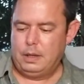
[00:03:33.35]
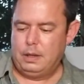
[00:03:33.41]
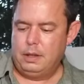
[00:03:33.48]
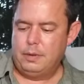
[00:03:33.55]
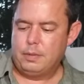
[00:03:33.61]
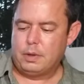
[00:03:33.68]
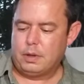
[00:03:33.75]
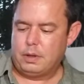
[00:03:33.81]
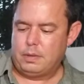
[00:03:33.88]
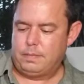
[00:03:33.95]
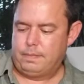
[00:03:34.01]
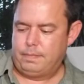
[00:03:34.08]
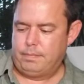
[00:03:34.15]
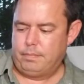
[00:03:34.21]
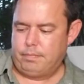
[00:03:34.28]
Then we'll
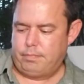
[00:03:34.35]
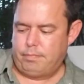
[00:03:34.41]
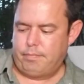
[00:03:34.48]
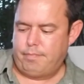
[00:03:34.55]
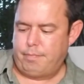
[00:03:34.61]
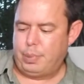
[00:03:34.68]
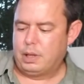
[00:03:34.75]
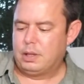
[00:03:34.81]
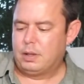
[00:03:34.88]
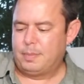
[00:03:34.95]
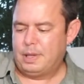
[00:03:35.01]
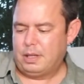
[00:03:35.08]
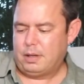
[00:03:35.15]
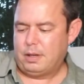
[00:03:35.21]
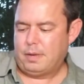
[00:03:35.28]
put a little
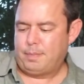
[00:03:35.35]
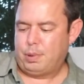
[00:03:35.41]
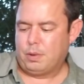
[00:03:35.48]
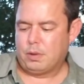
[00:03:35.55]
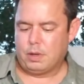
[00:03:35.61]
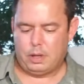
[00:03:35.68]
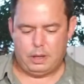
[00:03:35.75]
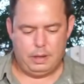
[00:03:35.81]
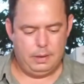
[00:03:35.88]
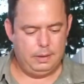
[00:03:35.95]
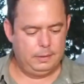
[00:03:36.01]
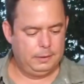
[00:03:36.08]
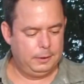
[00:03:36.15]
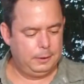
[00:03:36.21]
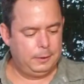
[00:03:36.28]
bit on our pork.
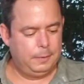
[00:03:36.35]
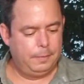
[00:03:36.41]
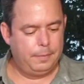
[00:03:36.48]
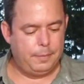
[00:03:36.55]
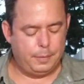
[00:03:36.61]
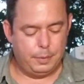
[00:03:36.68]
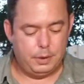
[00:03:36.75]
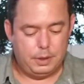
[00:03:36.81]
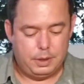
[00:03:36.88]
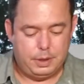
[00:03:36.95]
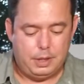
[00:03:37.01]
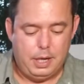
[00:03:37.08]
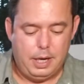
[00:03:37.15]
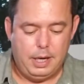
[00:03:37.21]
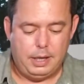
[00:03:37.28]
We'll just
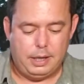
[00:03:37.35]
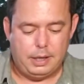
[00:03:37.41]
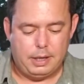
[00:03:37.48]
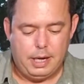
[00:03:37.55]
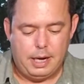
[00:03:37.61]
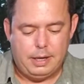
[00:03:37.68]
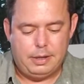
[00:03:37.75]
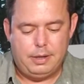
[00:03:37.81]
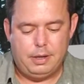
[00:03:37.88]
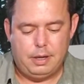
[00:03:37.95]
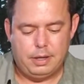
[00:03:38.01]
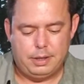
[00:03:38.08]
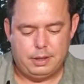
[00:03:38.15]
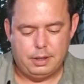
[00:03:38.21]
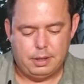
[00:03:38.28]
take and kind of
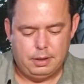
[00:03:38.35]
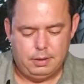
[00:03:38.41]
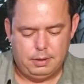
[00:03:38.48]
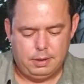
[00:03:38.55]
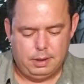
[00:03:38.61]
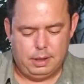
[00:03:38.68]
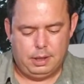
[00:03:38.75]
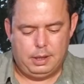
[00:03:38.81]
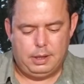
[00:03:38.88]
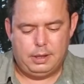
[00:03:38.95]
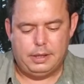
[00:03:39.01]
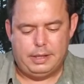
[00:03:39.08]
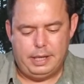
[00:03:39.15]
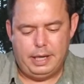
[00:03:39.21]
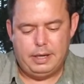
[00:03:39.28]
toss the
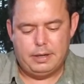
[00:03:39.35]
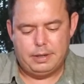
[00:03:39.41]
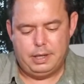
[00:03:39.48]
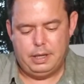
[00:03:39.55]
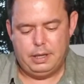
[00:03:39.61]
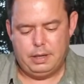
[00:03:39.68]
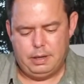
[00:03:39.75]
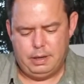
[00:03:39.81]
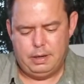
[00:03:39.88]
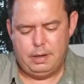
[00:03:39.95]
taters here.